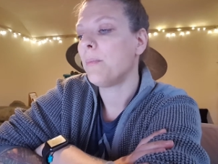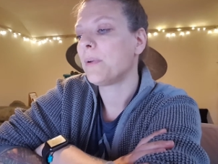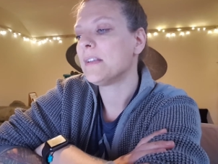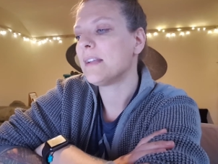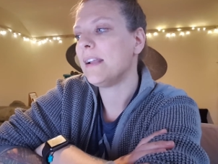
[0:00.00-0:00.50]

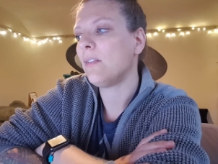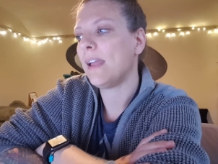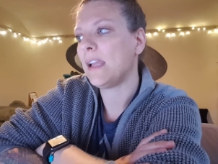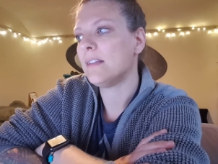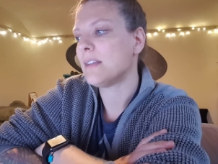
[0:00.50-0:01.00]
Because
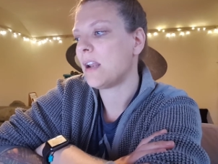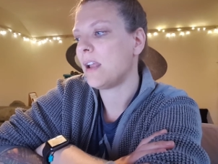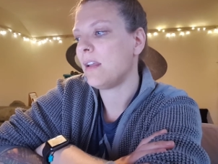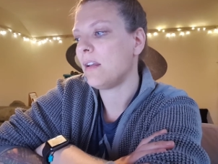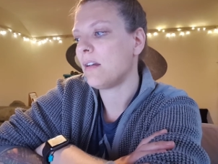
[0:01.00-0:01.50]
like I
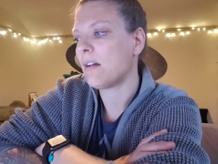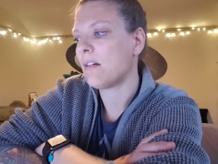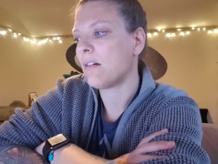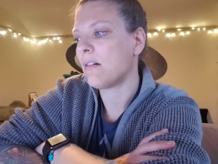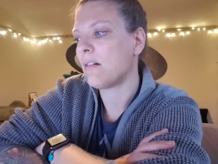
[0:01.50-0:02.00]
said,
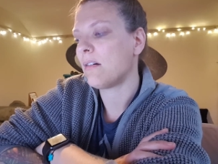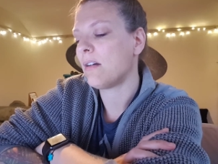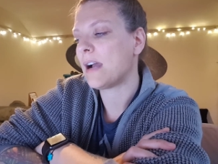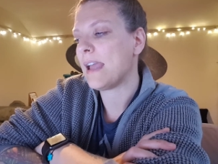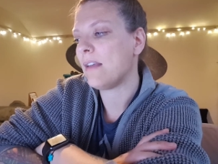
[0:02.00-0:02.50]

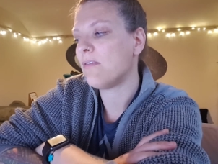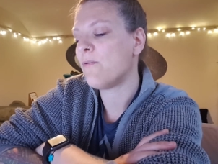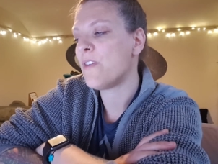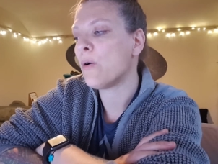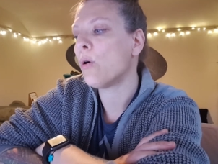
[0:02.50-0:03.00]
I
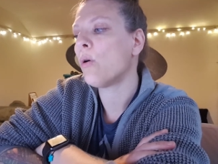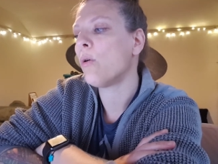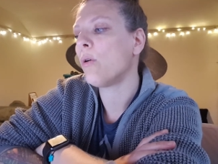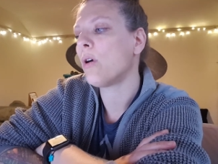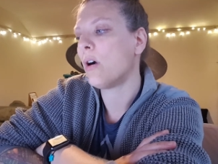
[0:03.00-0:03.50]

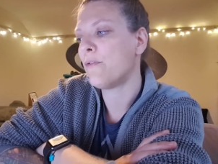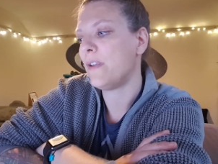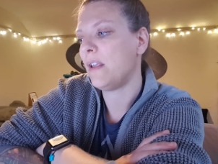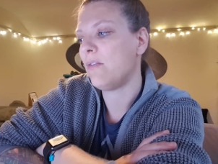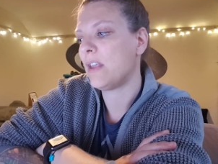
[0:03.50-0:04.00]
feel
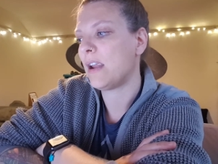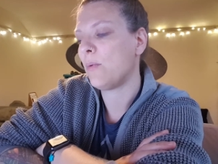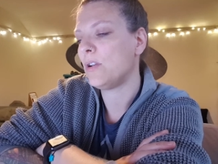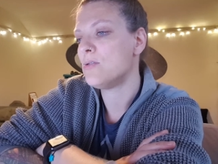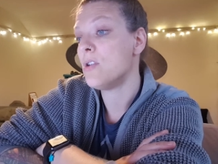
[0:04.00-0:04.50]
confident that I
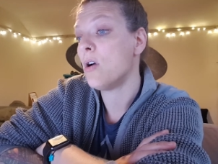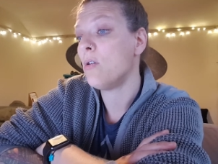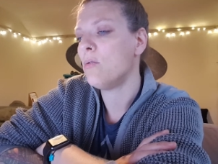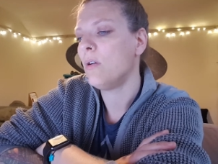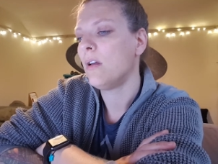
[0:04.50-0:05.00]
would
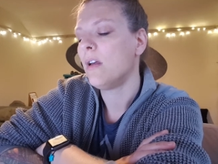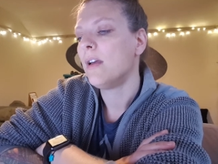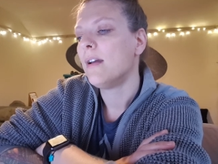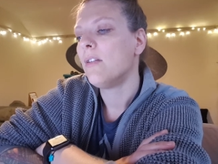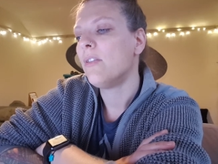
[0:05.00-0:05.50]
know
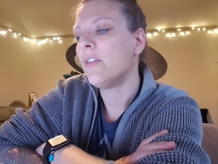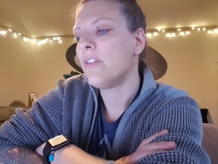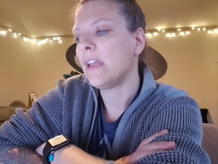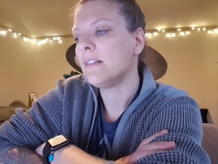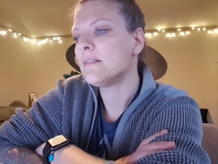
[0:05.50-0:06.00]
the
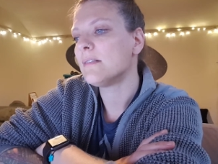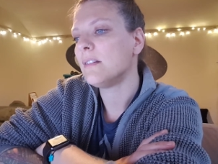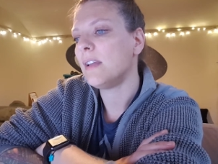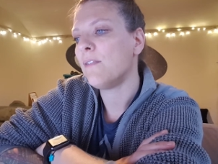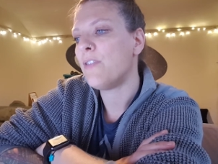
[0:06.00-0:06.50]
things
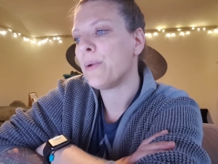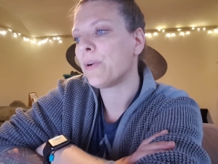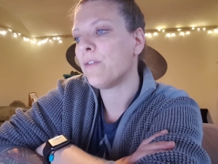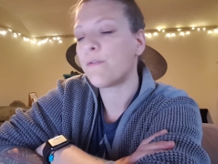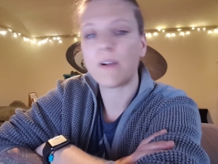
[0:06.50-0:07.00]
if they were
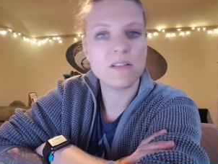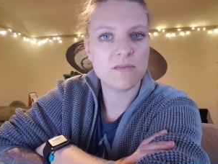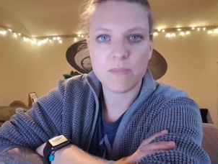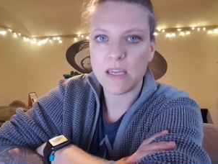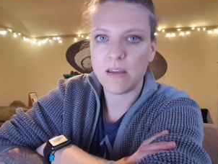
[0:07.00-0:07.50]
in front of
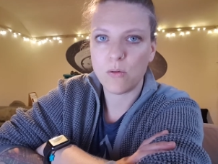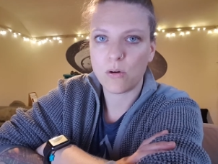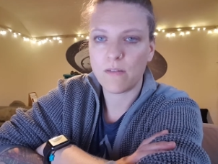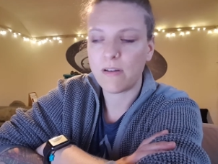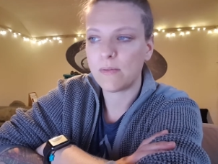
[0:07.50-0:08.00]
me,
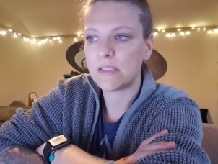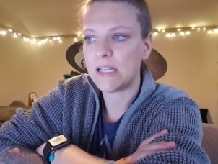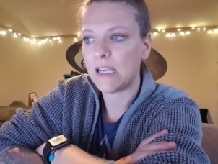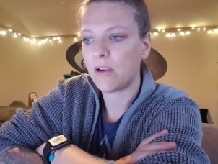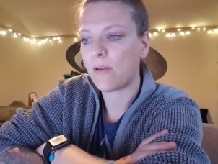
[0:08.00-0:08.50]
or if I was
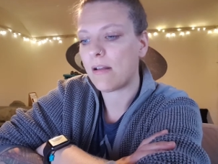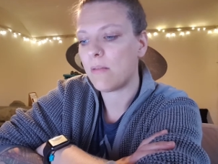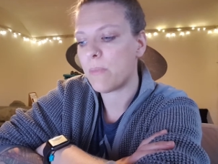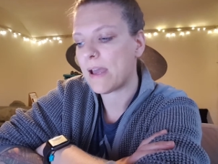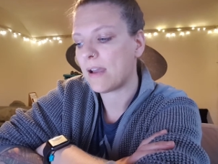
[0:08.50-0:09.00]
digging around
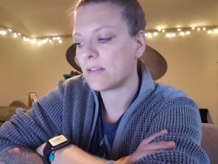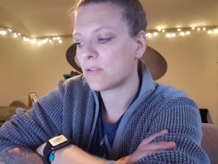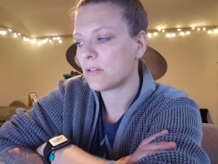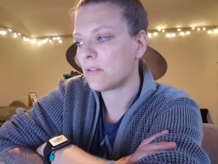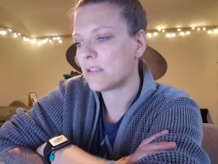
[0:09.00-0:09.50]
in bags
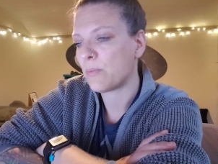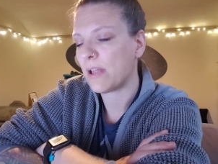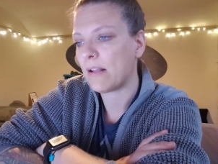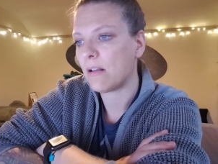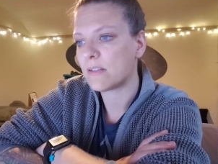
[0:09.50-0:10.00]
or the
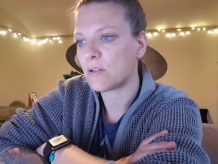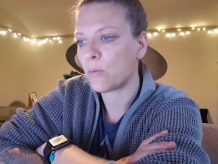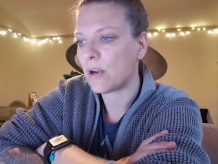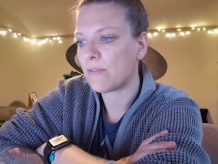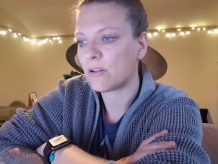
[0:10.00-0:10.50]
supply closet or
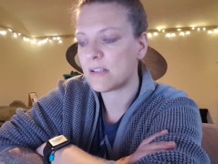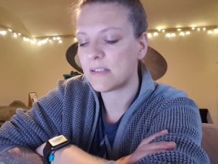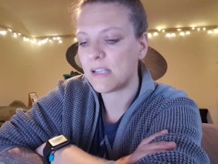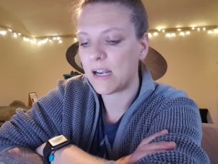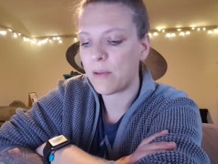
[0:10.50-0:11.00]
whatever to
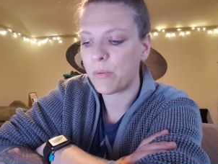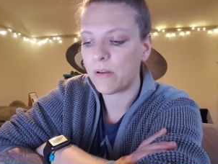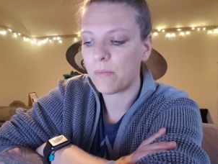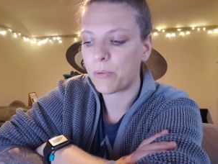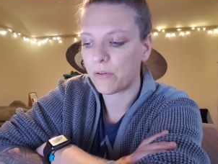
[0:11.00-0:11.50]
set up
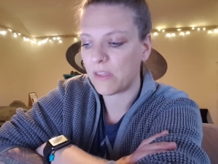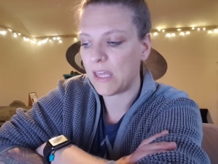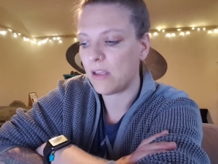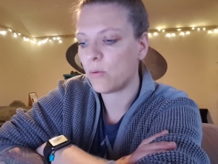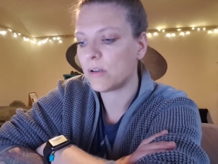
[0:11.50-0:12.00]
a birth
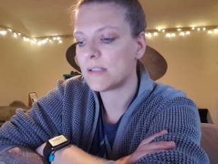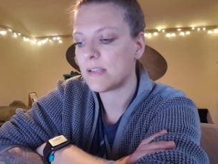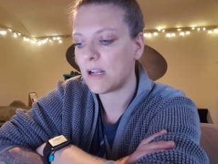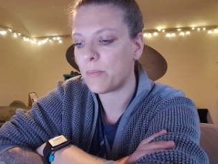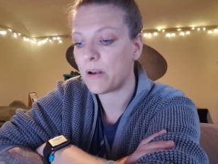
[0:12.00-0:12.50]
kit or to
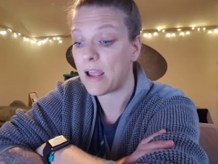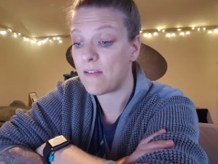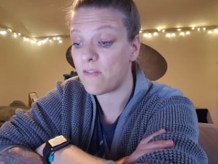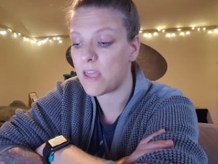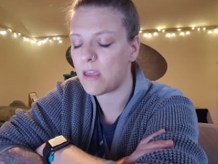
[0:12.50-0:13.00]
set up an
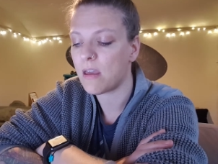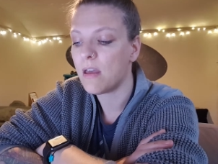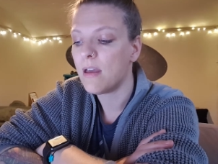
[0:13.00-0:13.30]
IV.